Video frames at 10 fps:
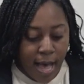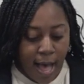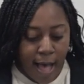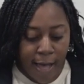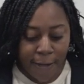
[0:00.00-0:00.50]

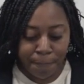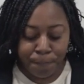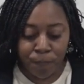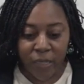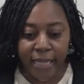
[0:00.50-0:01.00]

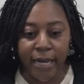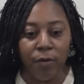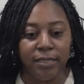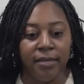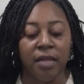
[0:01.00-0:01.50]
And there
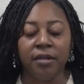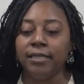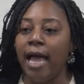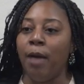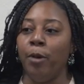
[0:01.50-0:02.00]
was another
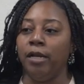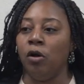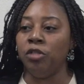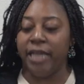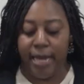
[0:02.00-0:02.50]
time when
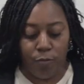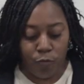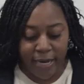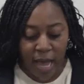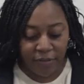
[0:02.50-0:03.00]
OJ
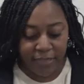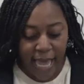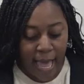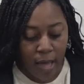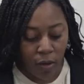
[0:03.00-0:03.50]
went out of
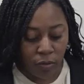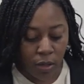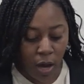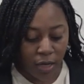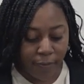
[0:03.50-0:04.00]
town
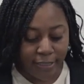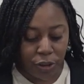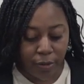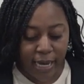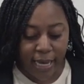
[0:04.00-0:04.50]
on a
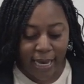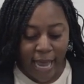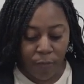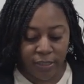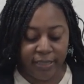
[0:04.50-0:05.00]
retreat, and
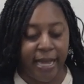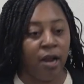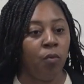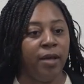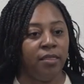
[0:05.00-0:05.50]
I was
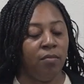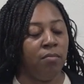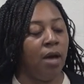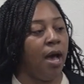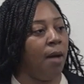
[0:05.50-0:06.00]
there with
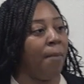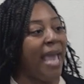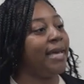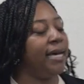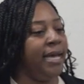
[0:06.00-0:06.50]

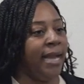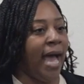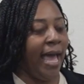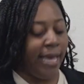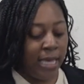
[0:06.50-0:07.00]
Micah and
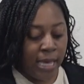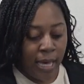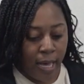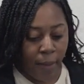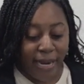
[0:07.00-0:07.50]
I,
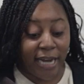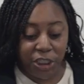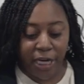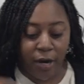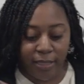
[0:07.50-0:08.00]
and I
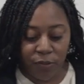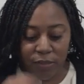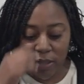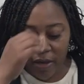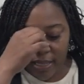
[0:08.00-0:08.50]
shared this with
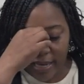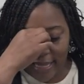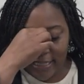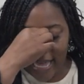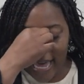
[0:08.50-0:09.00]
Sonya the
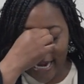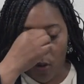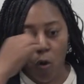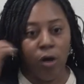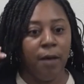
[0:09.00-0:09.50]
next day, and I
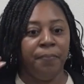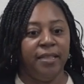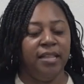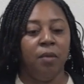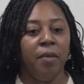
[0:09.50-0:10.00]
woke
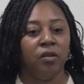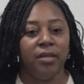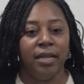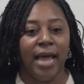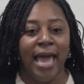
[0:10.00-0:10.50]
up in the middle of
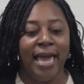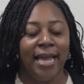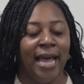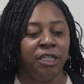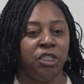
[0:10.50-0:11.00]
the night,
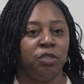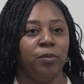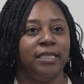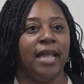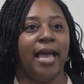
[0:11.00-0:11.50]
and I just
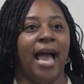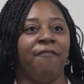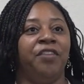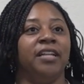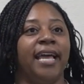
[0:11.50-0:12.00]
was like, I
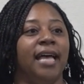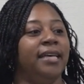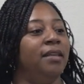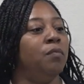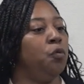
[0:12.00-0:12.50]
felt like I
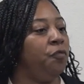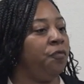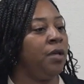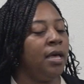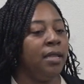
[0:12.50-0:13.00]
couldn't move.
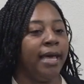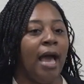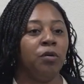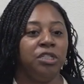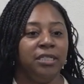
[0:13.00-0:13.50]
Like,
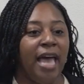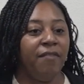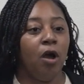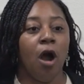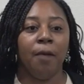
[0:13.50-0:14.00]
I was just
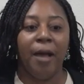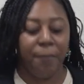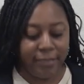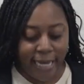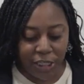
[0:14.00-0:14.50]
having heart
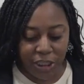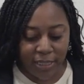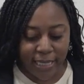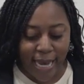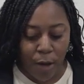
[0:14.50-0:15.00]

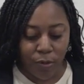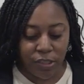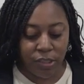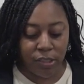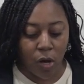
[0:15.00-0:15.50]
palpitations, and I was
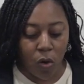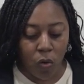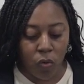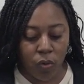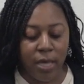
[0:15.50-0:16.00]

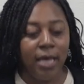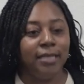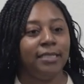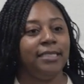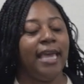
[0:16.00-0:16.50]
so
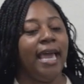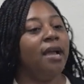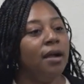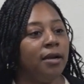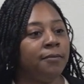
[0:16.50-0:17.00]

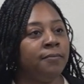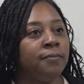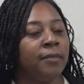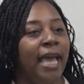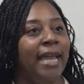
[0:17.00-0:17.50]
scared.
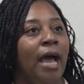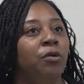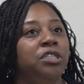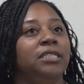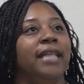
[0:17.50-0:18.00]
And I
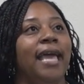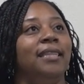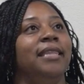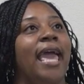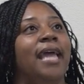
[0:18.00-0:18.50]
was just like
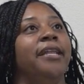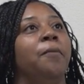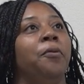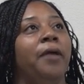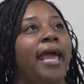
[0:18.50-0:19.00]
laying there
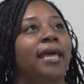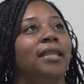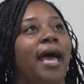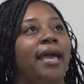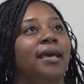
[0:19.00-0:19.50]
praying,
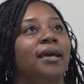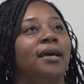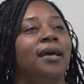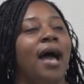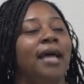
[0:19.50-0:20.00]
like,
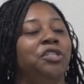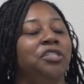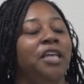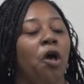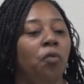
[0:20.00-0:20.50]
God,
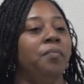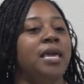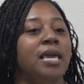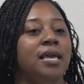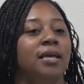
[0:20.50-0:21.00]
just help
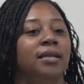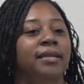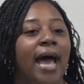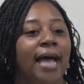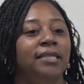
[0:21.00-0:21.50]
me
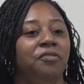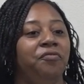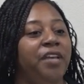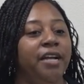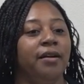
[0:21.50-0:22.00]
not to
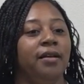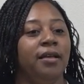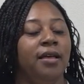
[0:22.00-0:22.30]
fear.